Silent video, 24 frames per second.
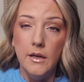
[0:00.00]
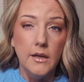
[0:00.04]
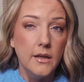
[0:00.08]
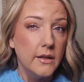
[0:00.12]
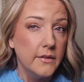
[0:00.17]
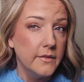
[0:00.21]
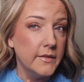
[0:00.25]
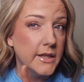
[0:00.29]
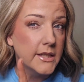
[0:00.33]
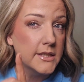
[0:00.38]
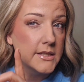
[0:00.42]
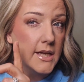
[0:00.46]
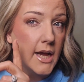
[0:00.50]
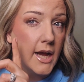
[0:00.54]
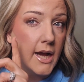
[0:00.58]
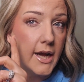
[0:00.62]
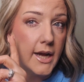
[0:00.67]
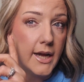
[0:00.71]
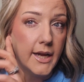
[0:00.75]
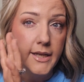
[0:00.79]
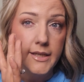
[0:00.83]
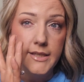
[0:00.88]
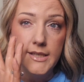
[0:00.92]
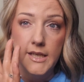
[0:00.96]
This
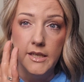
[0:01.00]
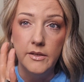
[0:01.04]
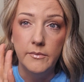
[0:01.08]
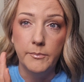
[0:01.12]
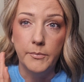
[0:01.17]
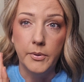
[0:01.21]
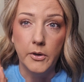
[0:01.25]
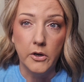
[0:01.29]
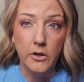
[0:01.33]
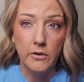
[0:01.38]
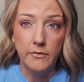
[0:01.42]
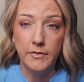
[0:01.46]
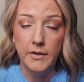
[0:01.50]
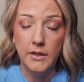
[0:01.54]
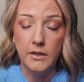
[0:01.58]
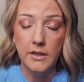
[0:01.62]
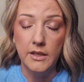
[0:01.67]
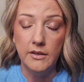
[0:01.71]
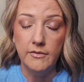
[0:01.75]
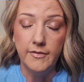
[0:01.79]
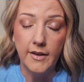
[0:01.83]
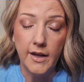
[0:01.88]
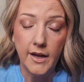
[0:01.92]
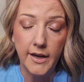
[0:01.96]
eye did perfectly
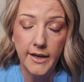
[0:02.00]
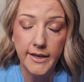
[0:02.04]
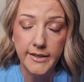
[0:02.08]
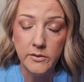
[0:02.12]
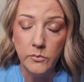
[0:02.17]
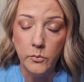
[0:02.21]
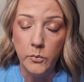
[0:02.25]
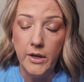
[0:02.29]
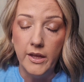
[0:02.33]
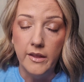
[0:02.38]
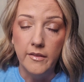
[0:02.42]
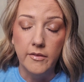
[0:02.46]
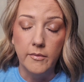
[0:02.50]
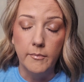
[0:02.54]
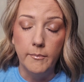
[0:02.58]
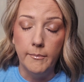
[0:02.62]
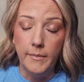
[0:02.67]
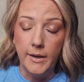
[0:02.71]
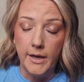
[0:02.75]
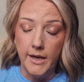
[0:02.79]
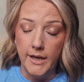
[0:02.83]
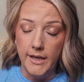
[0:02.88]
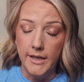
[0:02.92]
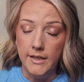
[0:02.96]
fine with
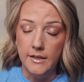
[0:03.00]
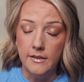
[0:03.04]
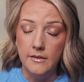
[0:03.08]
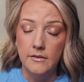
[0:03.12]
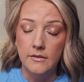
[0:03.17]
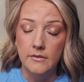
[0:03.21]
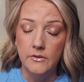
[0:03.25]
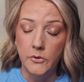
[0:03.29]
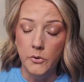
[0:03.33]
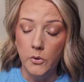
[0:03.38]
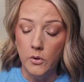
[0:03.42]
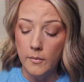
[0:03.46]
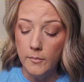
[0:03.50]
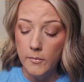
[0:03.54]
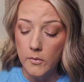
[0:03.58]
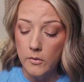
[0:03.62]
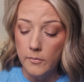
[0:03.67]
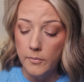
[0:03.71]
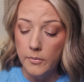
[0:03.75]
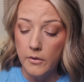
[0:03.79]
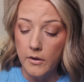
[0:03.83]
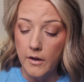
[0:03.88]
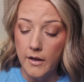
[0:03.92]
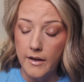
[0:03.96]
my normal
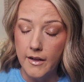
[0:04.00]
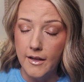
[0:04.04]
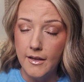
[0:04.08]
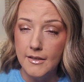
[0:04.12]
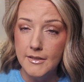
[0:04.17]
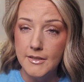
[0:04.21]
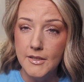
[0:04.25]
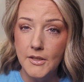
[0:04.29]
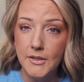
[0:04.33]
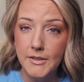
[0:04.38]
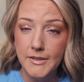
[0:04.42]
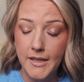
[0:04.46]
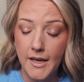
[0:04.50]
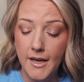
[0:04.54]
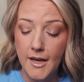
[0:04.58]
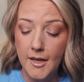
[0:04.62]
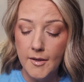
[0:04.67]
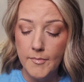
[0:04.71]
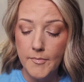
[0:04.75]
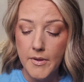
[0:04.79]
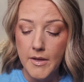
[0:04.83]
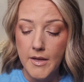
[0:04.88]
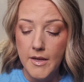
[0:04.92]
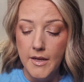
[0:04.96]
products on
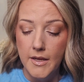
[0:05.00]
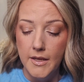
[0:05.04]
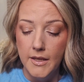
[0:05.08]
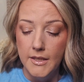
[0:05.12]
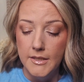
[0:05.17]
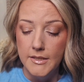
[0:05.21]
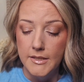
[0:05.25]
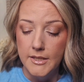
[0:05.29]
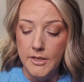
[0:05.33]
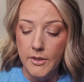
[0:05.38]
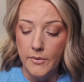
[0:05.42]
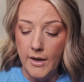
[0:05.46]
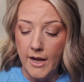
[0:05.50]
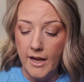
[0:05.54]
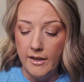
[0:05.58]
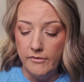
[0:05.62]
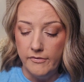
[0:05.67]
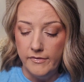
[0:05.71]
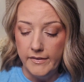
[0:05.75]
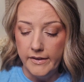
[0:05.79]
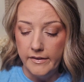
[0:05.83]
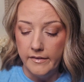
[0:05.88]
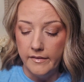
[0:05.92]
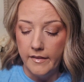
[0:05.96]
top. So I
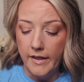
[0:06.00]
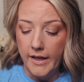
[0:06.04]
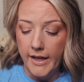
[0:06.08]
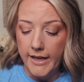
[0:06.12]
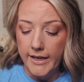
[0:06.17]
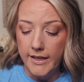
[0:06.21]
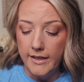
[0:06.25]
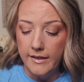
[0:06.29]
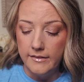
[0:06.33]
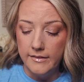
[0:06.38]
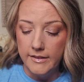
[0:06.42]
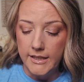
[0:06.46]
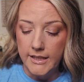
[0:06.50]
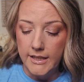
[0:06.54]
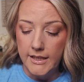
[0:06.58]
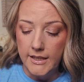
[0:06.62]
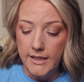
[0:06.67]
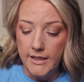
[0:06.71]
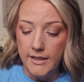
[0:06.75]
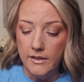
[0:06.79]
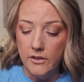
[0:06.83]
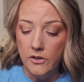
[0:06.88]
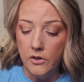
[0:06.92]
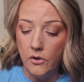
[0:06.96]
feel like
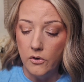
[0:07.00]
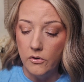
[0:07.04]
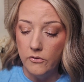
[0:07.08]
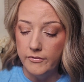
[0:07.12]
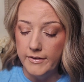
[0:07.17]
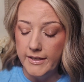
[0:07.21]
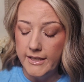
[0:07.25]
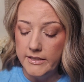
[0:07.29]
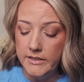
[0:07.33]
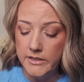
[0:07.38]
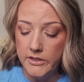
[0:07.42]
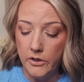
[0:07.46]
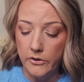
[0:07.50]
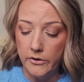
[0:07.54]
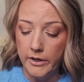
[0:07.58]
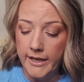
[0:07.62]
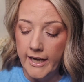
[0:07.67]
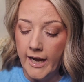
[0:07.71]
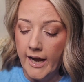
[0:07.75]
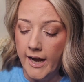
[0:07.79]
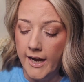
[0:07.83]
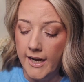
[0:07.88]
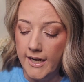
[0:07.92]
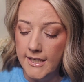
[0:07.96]
the Kulfi Zari
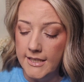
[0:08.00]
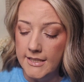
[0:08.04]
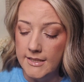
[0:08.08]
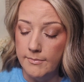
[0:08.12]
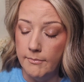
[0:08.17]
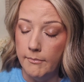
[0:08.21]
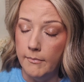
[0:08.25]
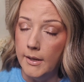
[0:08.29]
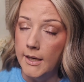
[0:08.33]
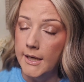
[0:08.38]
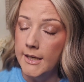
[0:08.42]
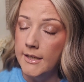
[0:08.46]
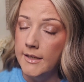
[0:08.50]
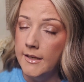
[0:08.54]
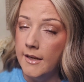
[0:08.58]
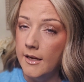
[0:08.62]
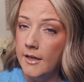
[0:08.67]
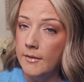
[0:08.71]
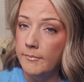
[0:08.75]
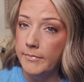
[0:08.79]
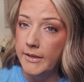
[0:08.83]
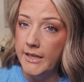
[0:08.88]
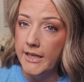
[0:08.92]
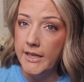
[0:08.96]
eyes might
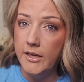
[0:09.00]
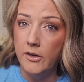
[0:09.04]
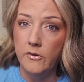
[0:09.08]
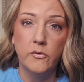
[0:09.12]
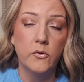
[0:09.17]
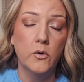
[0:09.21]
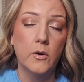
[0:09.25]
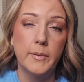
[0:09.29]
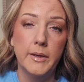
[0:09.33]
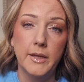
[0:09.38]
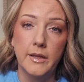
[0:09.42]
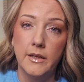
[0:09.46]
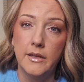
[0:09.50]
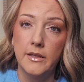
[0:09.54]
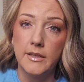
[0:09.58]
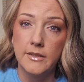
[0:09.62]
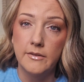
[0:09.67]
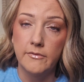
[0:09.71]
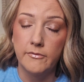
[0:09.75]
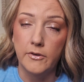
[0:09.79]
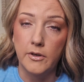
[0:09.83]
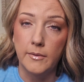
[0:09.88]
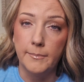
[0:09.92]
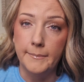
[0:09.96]
not be a formula
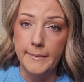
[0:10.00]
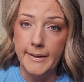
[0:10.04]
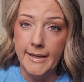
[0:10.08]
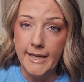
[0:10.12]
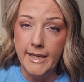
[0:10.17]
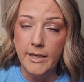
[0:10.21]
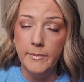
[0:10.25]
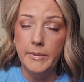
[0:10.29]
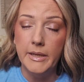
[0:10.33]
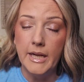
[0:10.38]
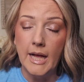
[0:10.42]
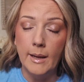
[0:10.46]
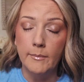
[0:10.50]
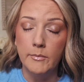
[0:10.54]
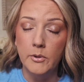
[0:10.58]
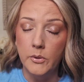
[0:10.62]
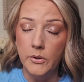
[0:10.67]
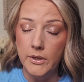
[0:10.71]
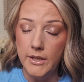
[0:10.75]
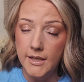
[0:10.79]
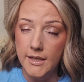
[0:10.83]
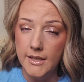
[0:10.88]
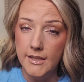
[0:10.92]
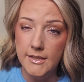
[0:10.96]
for me, but I'm going
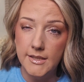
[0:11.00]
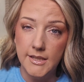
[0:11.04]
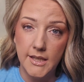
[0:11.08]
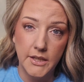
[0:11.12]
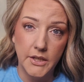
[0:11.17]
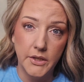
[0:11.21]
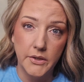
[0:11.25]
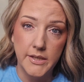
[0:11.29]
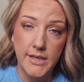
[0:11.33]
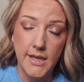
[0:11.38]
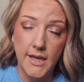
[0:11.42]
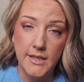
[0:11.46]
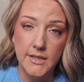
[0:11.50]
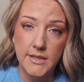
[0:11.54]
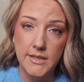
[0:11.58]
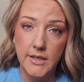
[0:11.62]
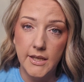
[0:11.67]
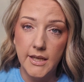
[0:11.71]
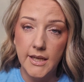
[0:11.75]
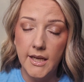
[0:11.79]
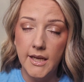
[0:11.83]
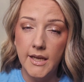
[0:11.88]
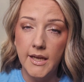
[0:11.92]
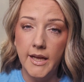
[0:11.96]
to continue
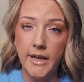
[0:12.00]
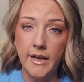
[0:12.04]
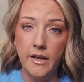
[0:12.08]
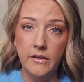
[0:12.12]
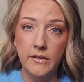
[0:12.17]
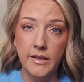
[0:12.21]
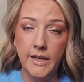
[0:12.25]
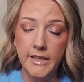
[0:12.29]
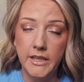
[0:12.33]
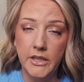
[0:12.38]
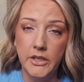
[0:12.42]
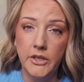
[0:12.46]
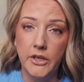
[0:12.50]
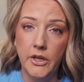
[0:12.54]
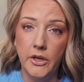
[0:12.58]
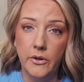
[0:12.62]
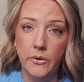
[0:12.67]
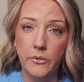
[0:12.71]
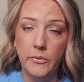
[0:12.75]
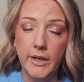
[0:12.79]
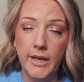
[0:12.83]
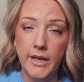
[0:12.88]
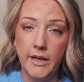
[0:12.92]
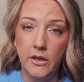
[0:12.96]
testing it and I'll let you know
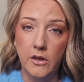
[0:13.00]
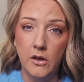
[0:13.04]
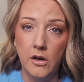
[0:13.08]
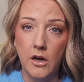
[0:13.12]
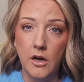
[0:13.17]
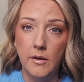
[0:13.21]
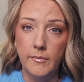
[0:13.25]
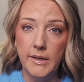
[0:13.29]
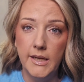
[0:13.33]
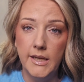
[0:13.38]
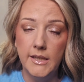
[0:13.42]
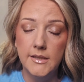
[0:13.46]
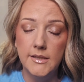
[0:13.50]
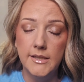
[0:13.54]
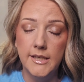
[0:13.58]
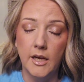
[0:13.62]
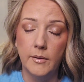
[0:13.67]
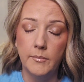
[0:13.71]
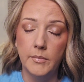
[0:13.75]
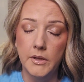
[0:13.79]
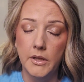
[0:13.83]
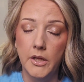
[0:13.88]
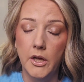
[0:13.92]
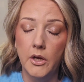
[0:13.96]
in a comment down
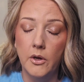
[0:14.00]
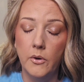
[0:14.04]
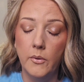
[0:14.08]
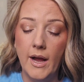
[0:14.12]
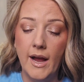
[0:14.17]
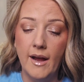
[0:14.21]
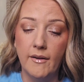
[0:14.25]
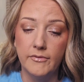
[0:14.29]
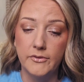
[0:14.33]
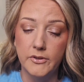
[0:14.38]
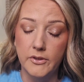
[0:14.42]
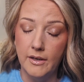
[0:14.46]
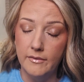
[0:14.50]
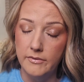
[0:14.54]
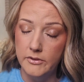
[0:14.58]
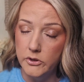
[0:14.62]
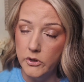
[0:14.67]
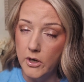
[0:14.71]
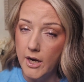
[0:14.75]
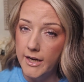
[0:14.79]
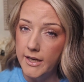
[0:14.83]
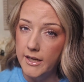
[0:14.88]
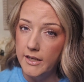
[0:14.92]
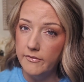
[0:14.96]
below after I've
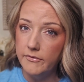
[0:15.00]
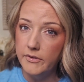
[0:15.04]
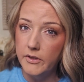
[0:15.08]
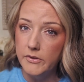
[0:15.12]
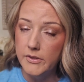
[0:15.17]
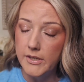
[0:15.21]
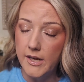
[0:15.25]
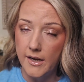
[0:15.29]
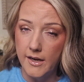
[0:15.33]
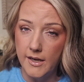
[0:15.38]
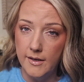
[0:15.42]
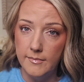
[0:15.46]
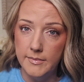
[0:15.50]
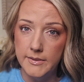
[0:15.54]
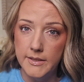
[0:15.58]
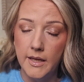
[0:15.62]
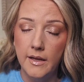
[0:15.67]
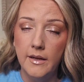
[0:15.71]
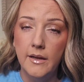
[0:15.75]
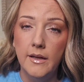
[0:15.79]
tried it a few times.